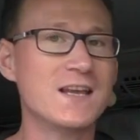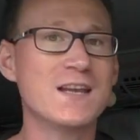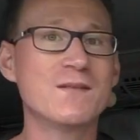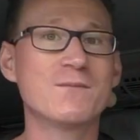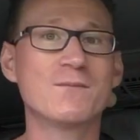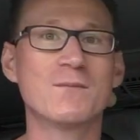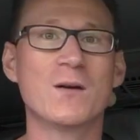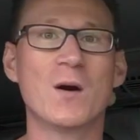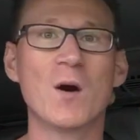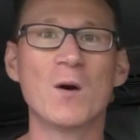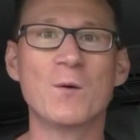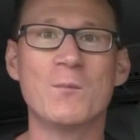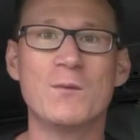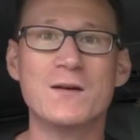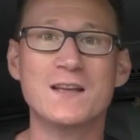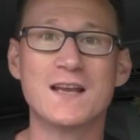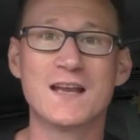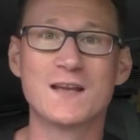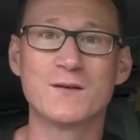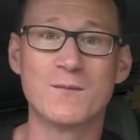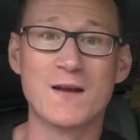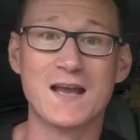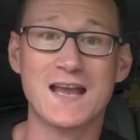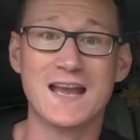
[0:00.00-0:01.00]
if the
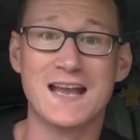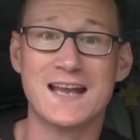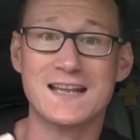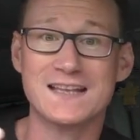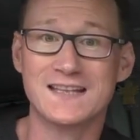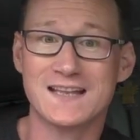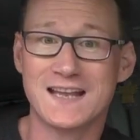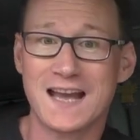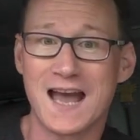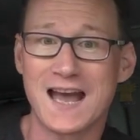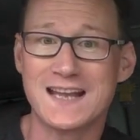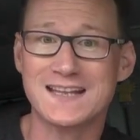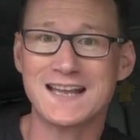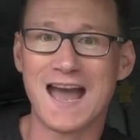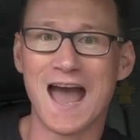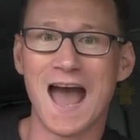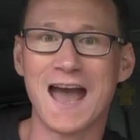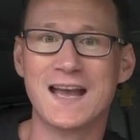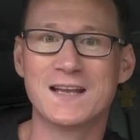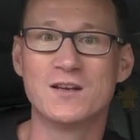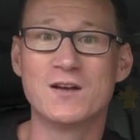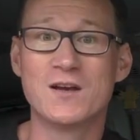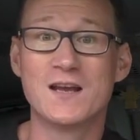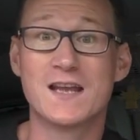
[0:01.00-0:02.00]
auxiliary heater has
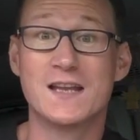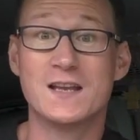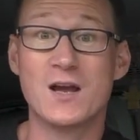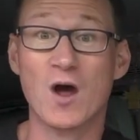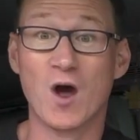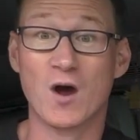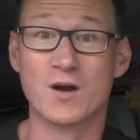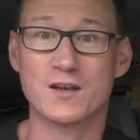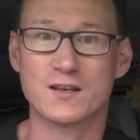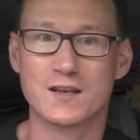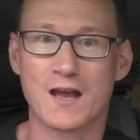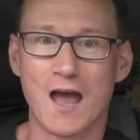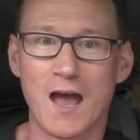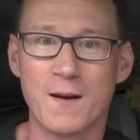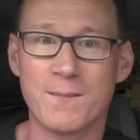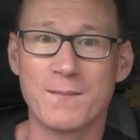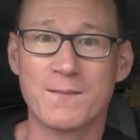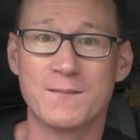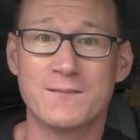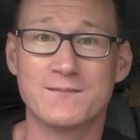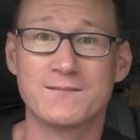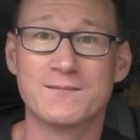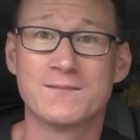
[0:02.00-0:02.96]
actually locked up.